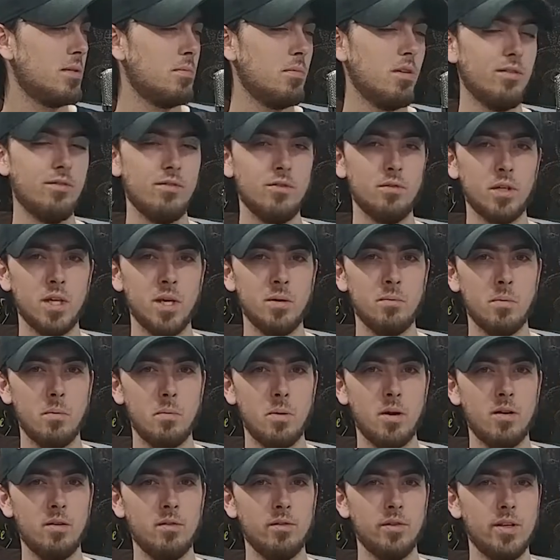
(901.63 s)
in the smartphone game
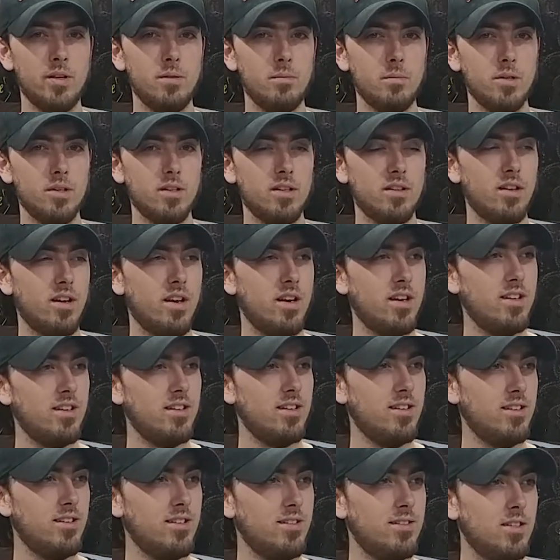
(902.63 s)
apparently, but
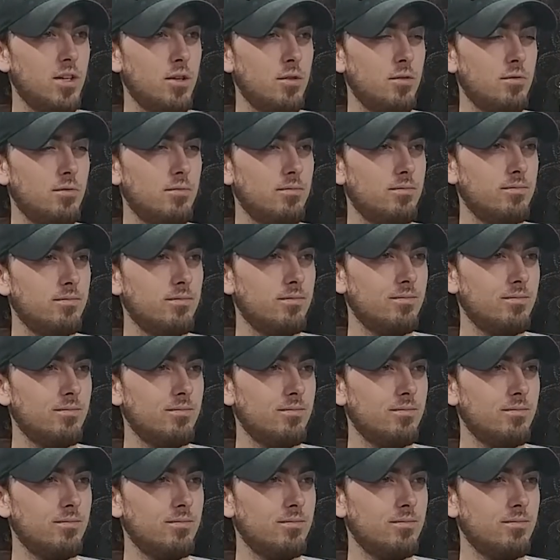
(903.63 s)
I don't.